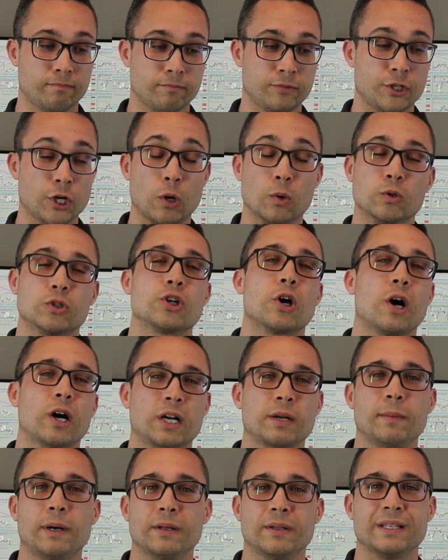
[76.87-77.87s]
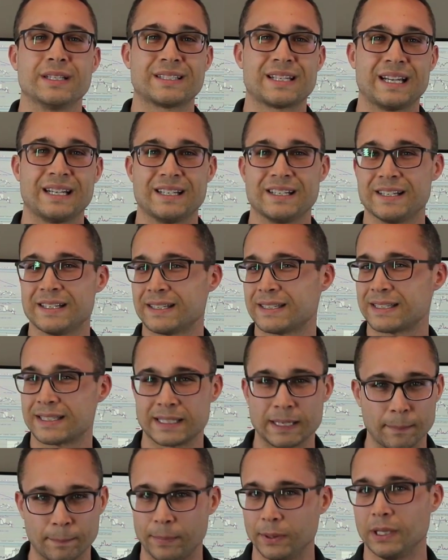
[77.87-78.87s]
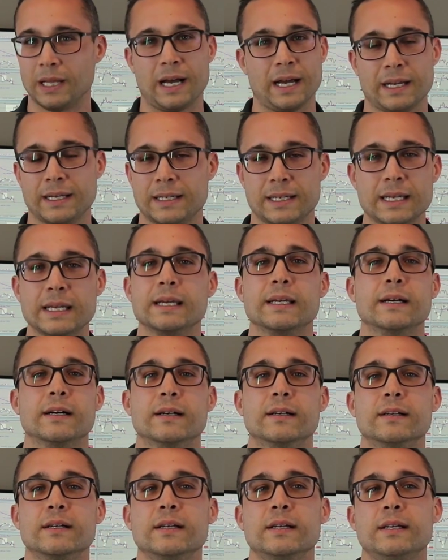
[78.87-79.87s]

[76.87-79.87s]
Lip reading: don't talk about this kind of just simple idea,